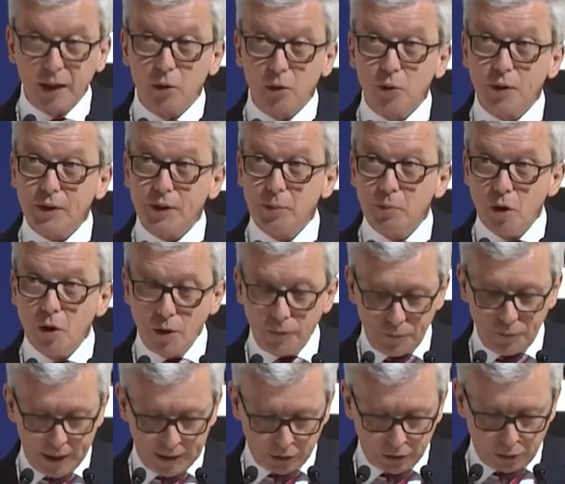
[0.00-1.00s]
With a
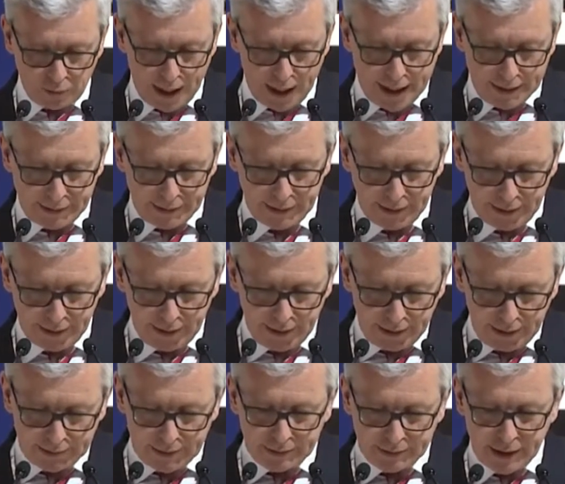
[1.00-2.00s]
morphing tread,
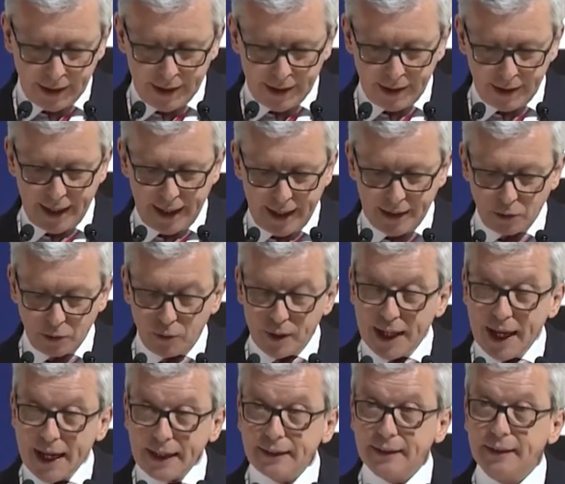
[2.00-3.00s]
the tire can
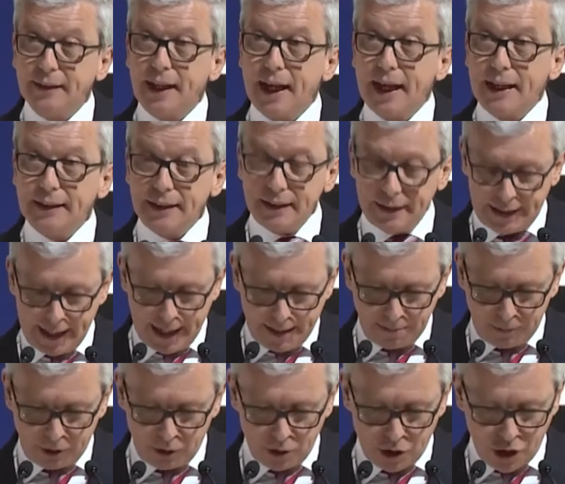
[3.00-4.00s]
react and
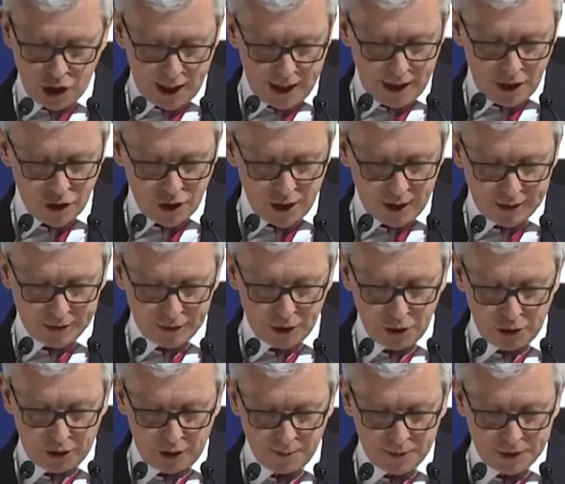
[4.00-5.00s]
adapt to changing
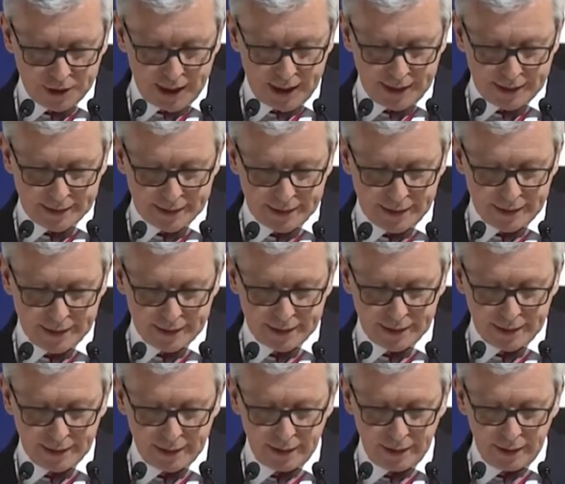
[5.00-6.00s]
circumstances.
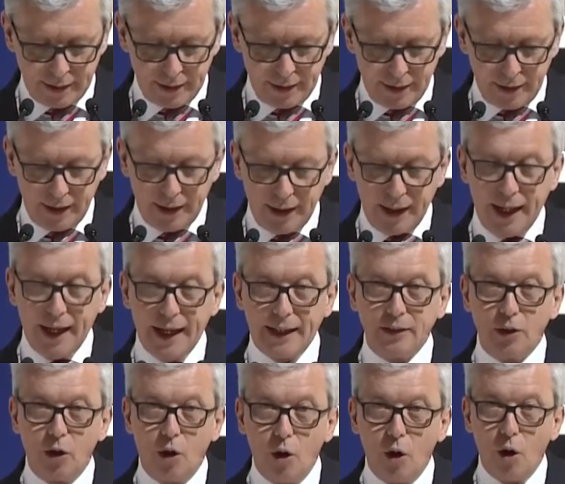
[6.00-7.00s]
And
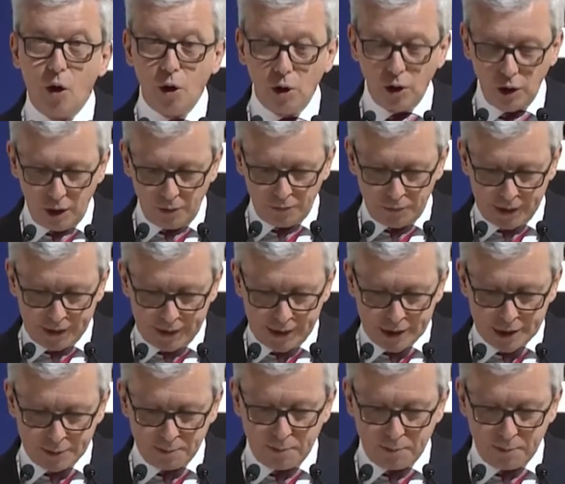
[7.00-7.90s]
all of it is